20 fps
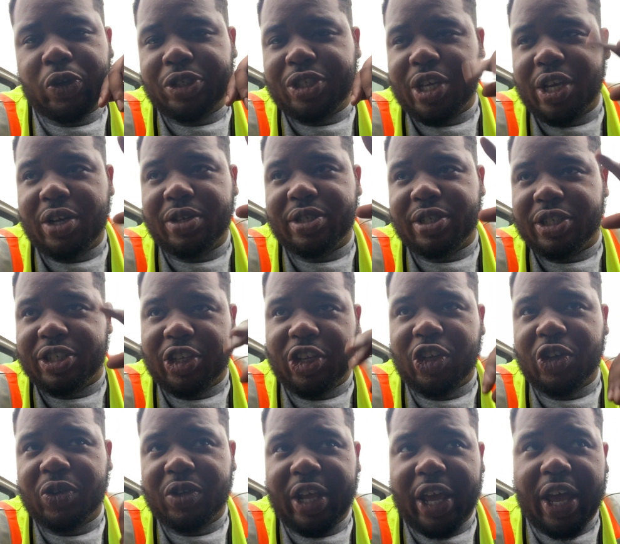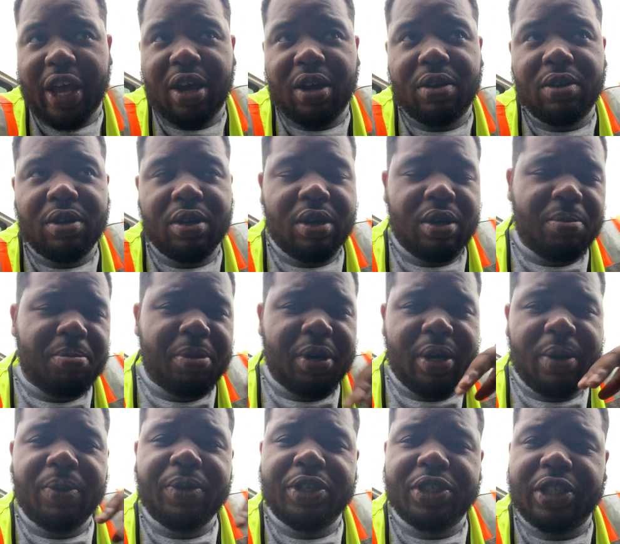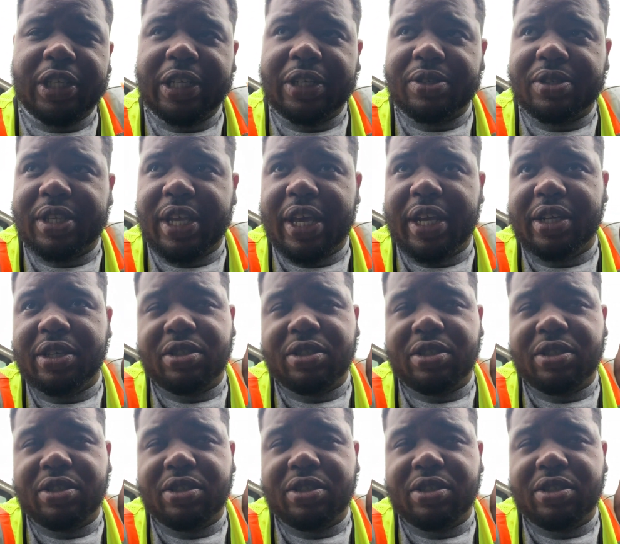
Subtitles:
sales are still down, but we still steady.